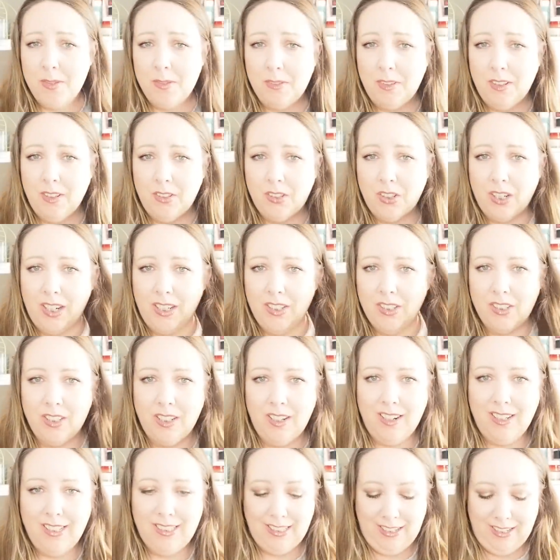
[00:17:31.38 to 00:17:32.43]
it's going to change
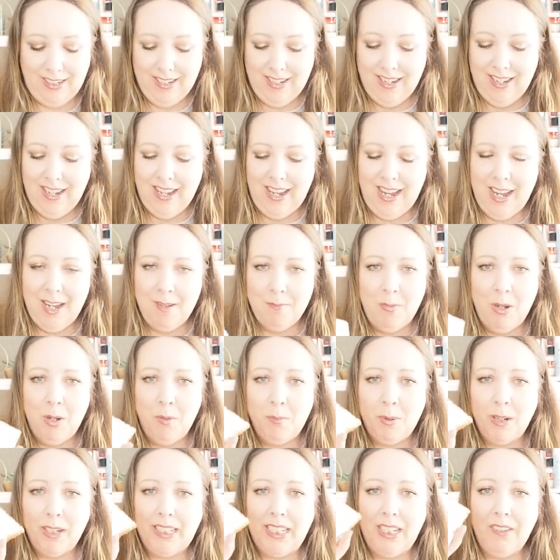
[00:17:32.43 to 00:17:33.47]
the lighting.
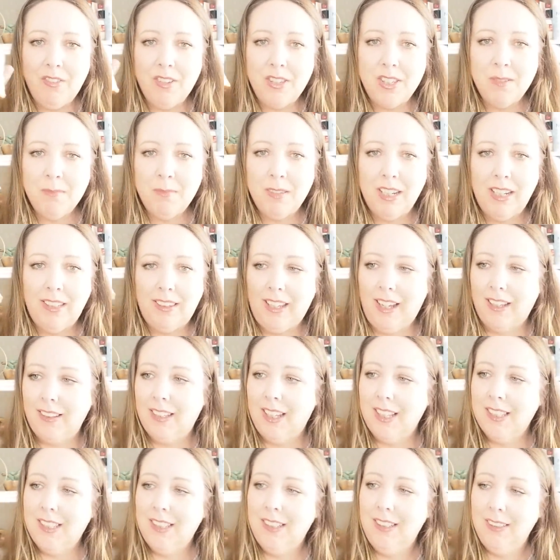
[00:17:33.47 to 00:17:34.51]
But like even something like that,
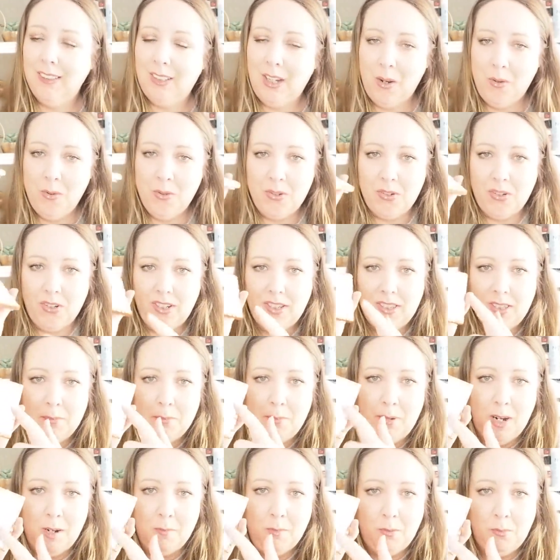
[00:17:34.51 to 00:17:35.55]
that's a little coaster. It's a
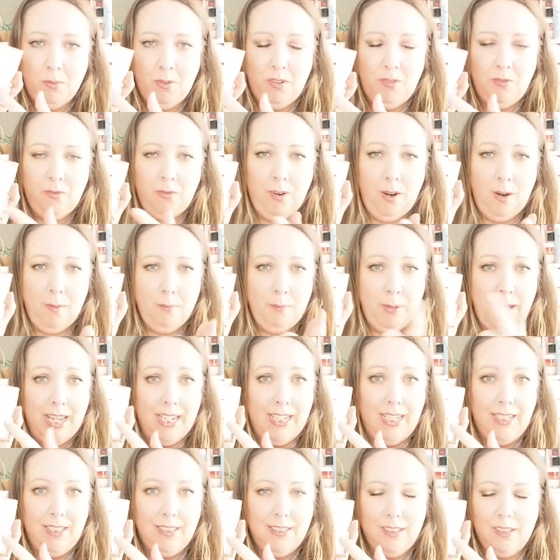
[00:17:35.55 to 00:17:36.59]
marble one from
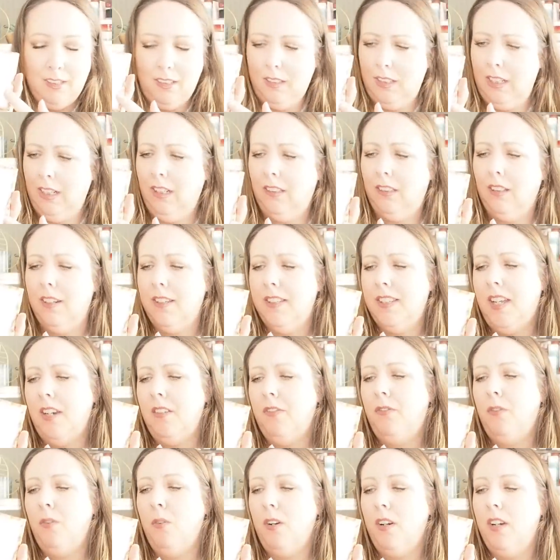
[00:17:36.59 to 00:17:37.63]
Penny's. I think I got a set
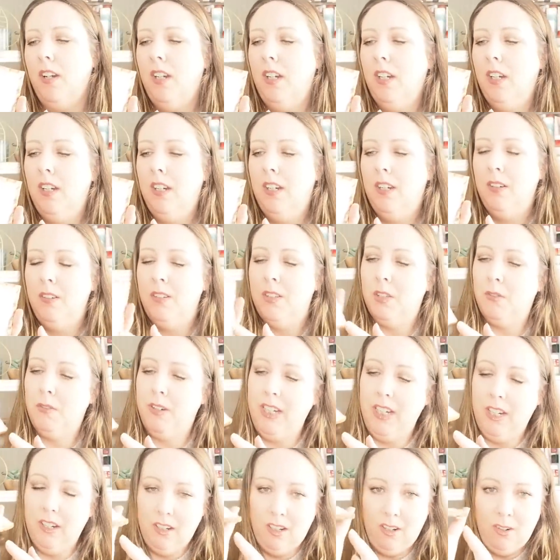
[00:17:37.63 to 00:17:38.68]
of four. It's
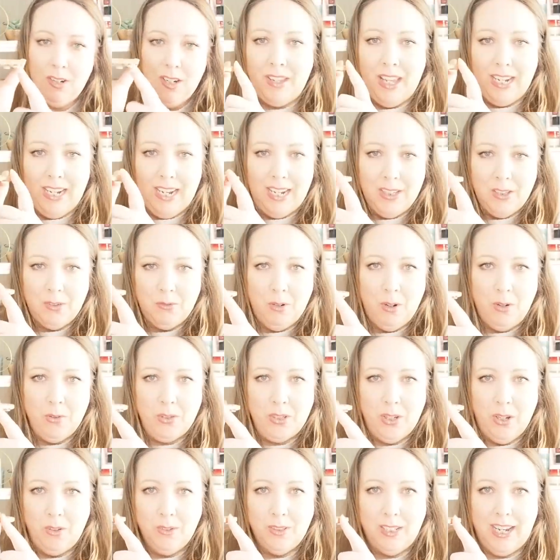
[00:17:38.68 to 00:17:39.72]
€3 and has a
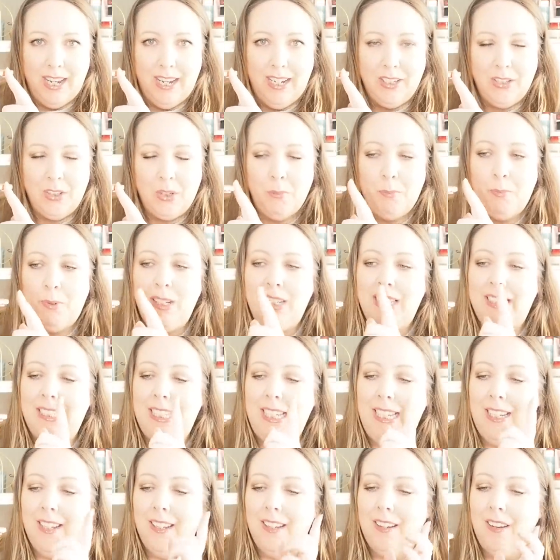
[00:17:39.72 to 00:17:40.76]
rose gold edge. But you
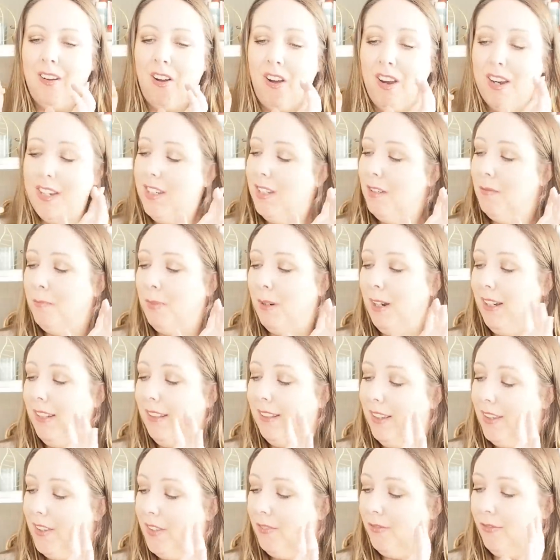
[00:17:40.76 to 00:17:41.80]
see, I didn't buy
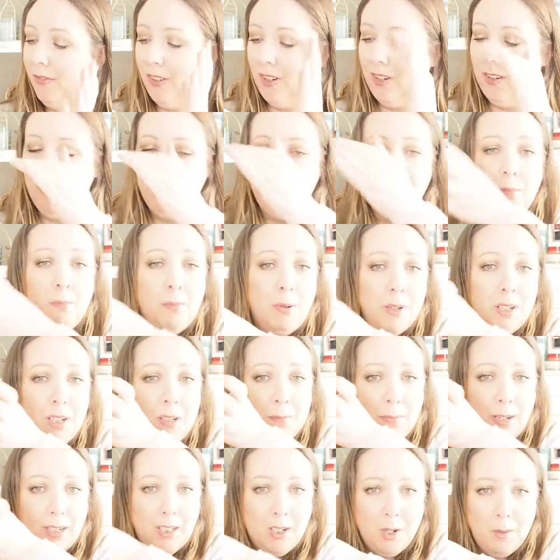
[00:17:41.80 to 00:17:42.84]
this for
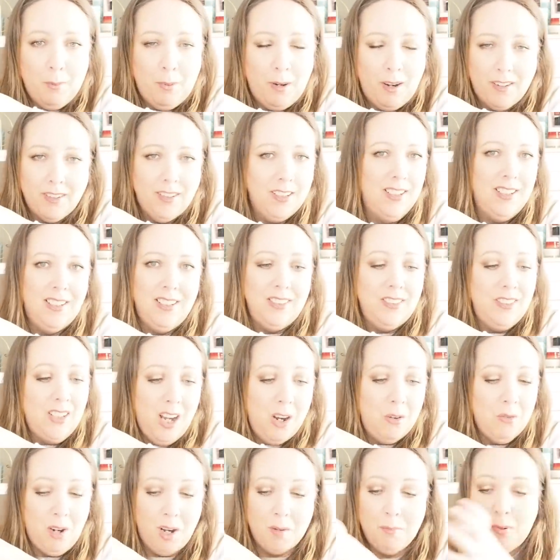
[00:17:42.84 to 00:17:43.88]
putting my cup on.
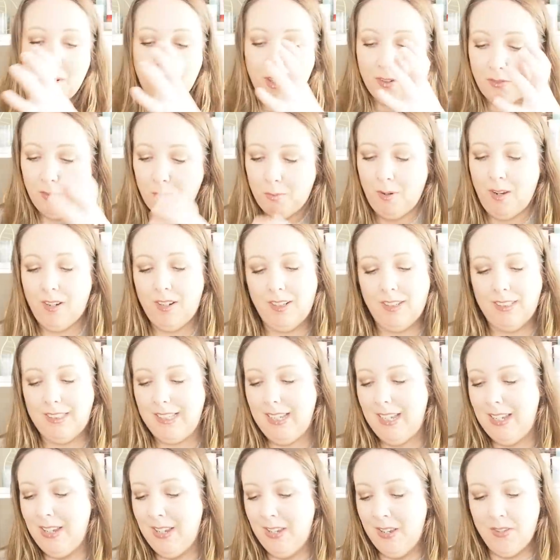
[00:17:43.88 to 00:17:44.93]
No, I bought it for
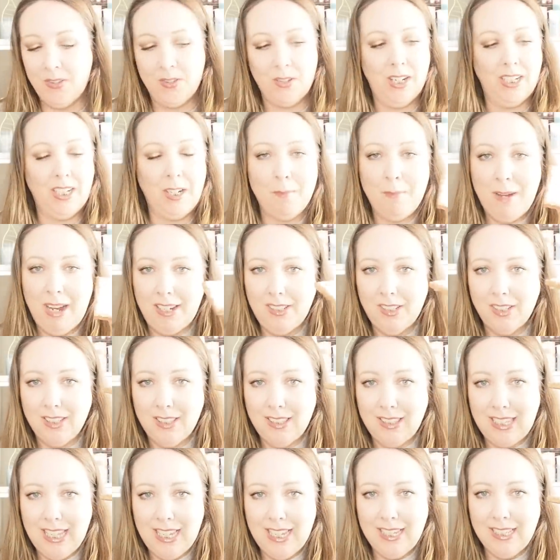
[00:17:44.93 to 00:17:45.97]
products. So like
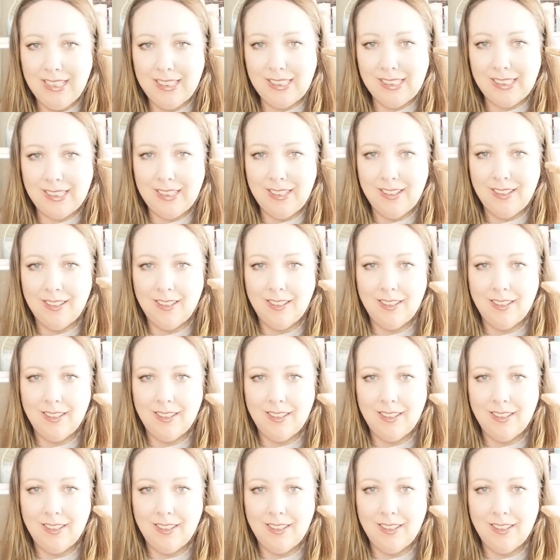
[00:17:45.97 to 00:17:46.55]
imagine this.